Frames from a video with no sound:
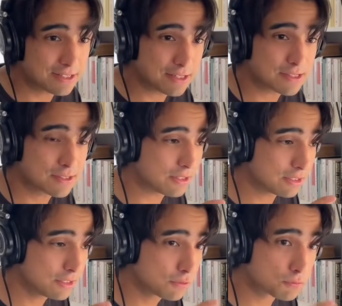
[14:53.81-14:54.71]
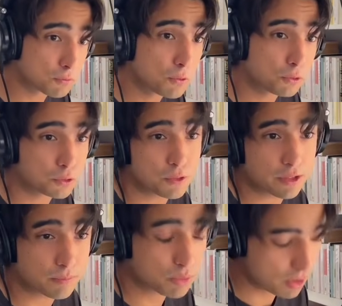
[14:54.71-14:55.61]
this little rule to their
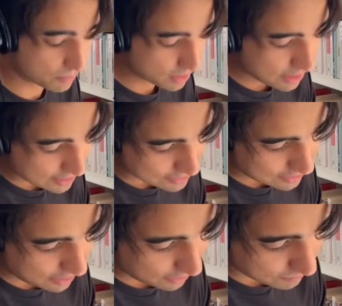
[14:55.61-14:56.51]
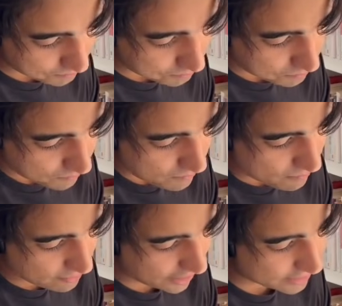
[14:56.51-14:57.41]
prompt saying
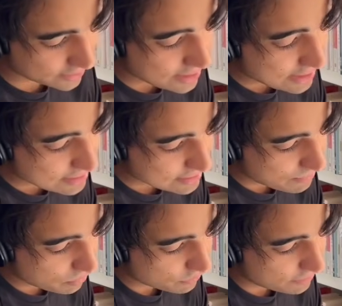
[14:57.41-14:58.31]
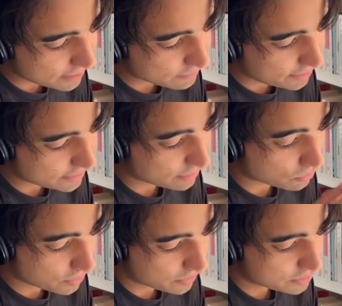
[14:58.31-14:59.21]
that simple fact-finding
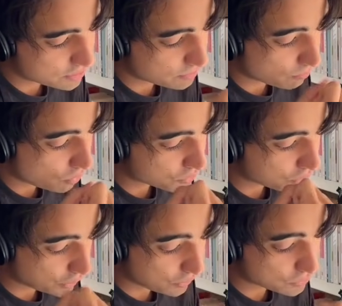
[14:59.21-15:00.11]
queries must use